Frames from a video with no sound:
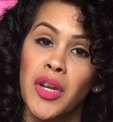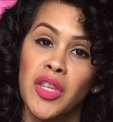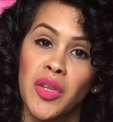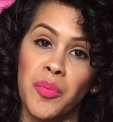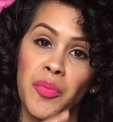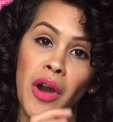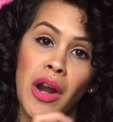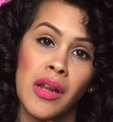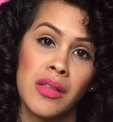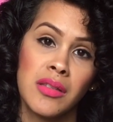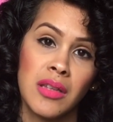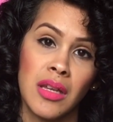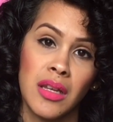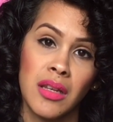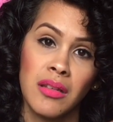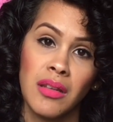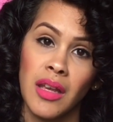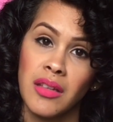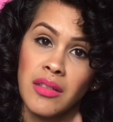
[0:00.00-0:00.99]
the product
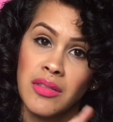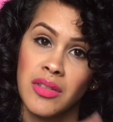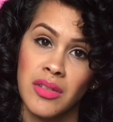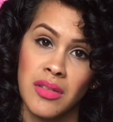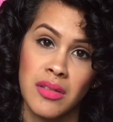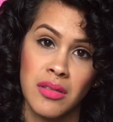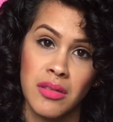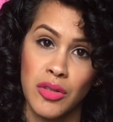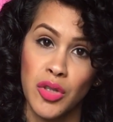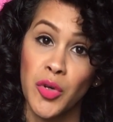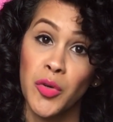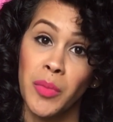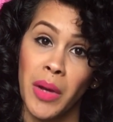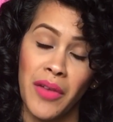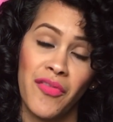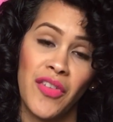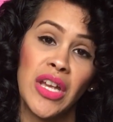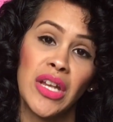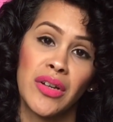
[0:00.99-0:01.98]
in just through
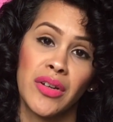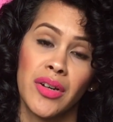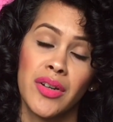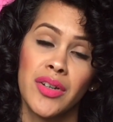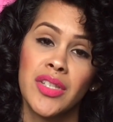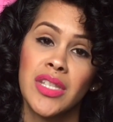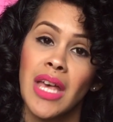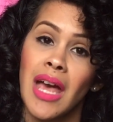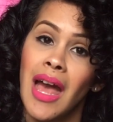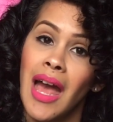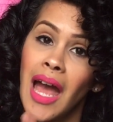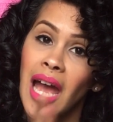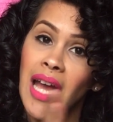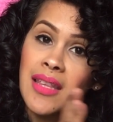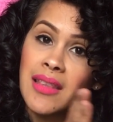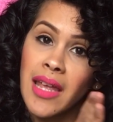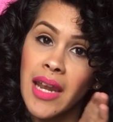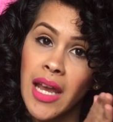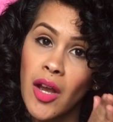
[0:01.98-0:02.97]
my fingers,
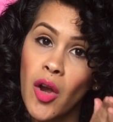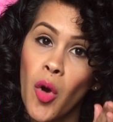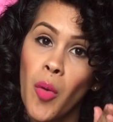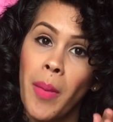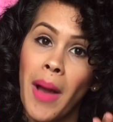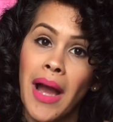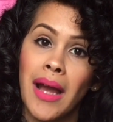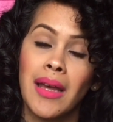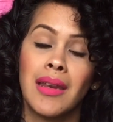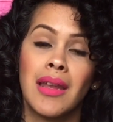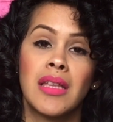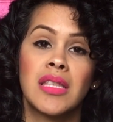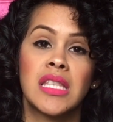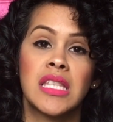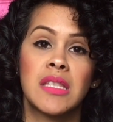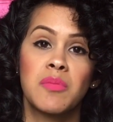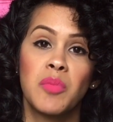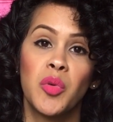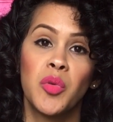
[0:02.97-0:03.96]
and then I go back and I
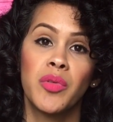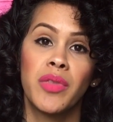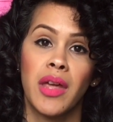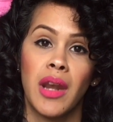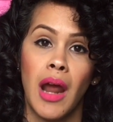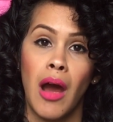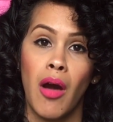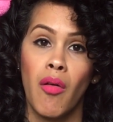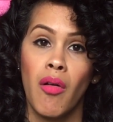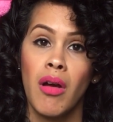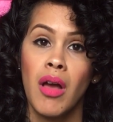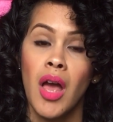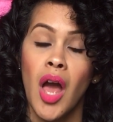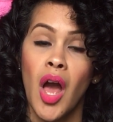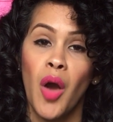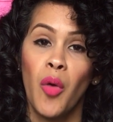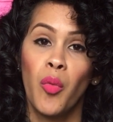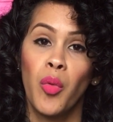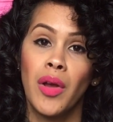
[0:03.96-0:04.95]
smooth it out.
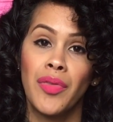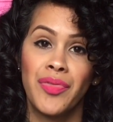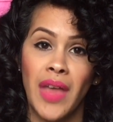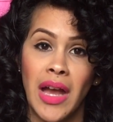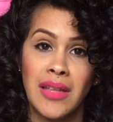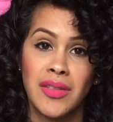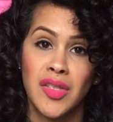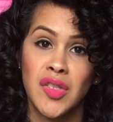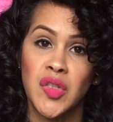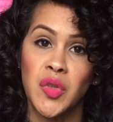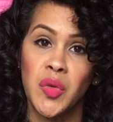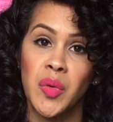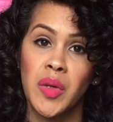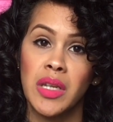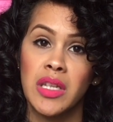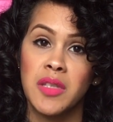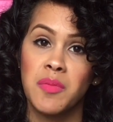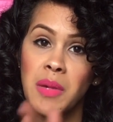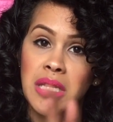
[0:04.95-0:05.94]
What that's
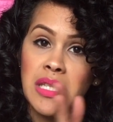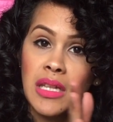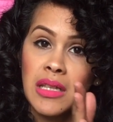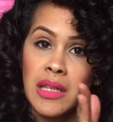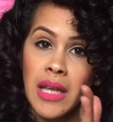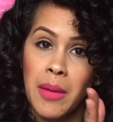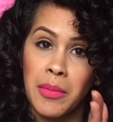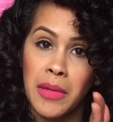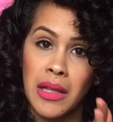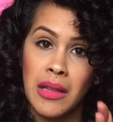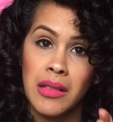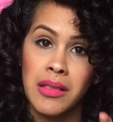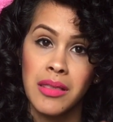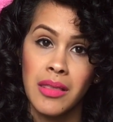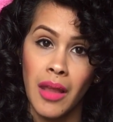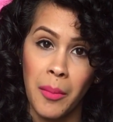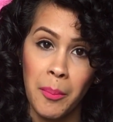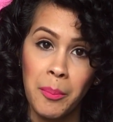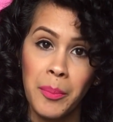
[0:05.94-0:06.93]
doing is basically I'm
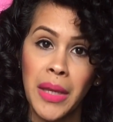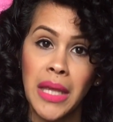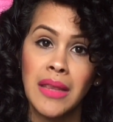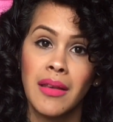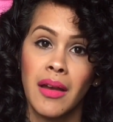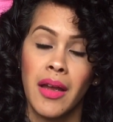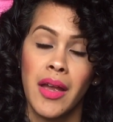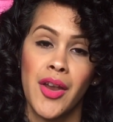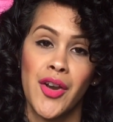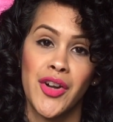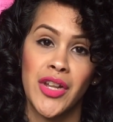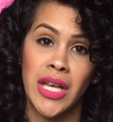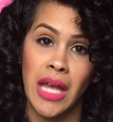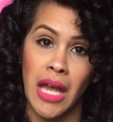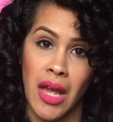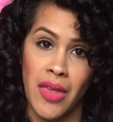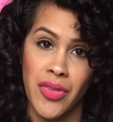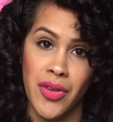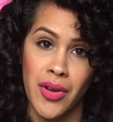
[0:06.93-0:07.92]
clumping the hair
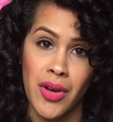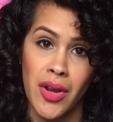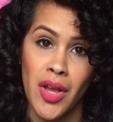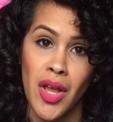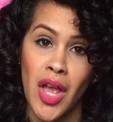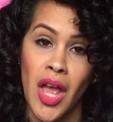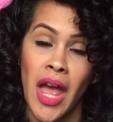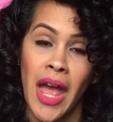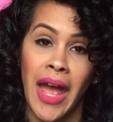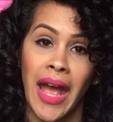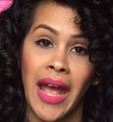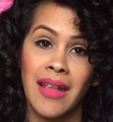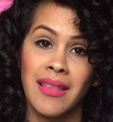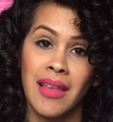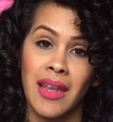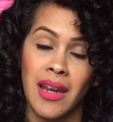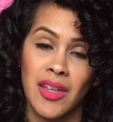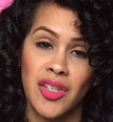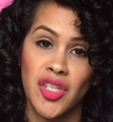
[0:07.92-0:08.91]
together
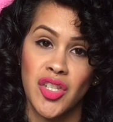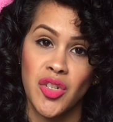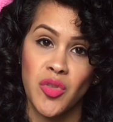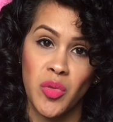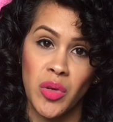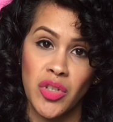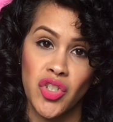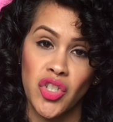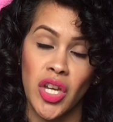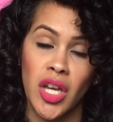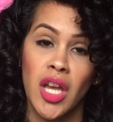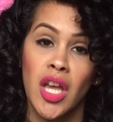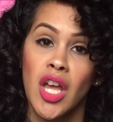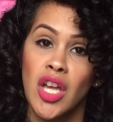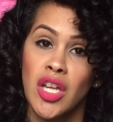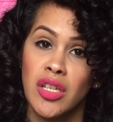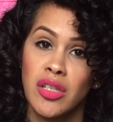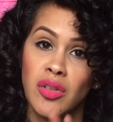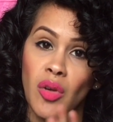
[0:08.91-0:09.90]
and then I scrunch it.
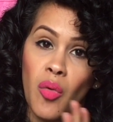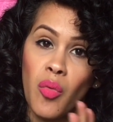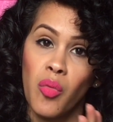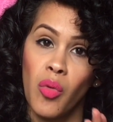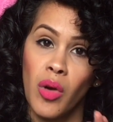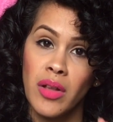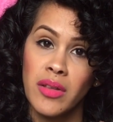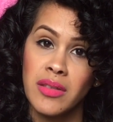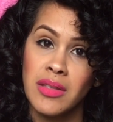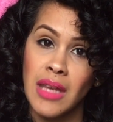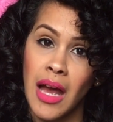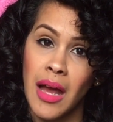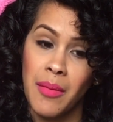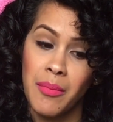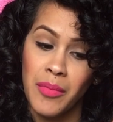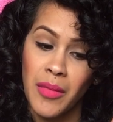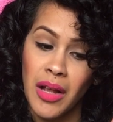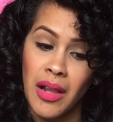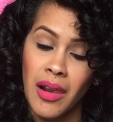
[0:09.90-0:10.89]
So once
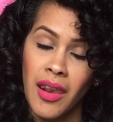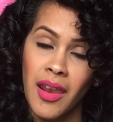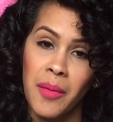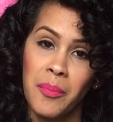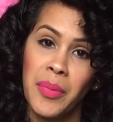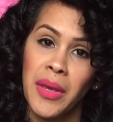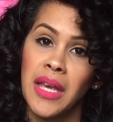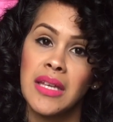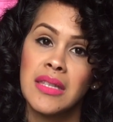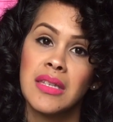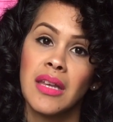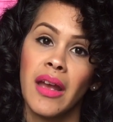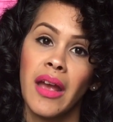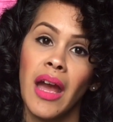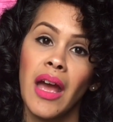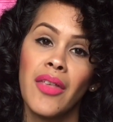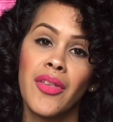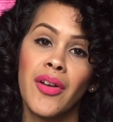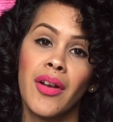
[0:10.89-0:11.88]
I'm clumping it
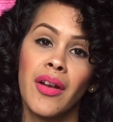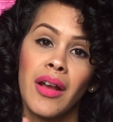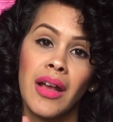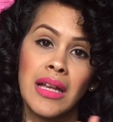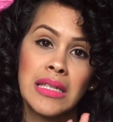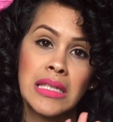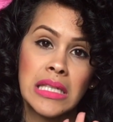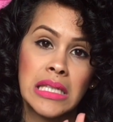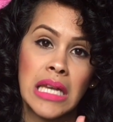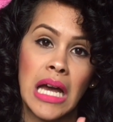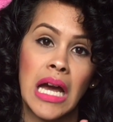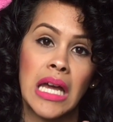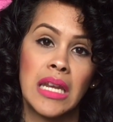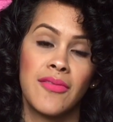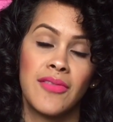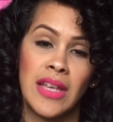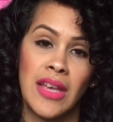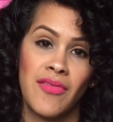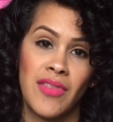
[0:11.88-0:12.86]
together, it's kind
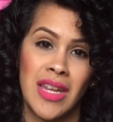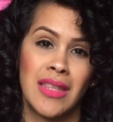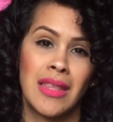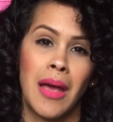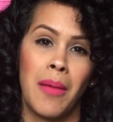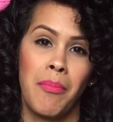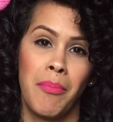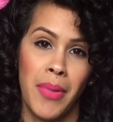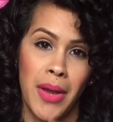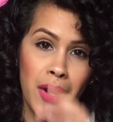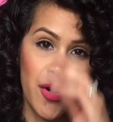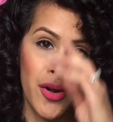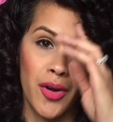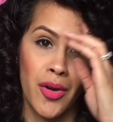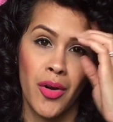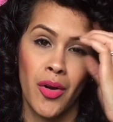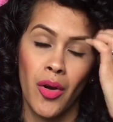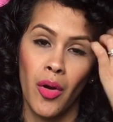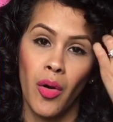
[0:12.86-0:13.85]
of giving it that bigger
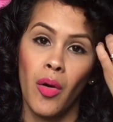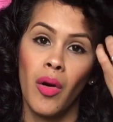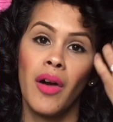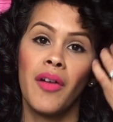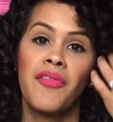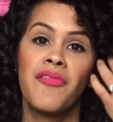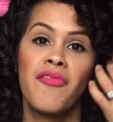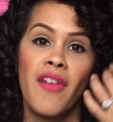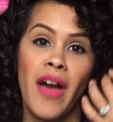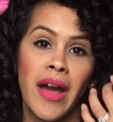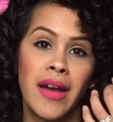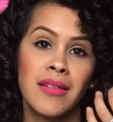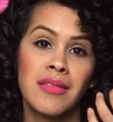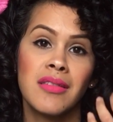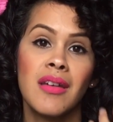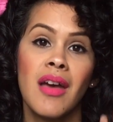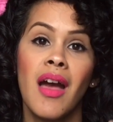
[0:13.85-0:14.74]
curl effect.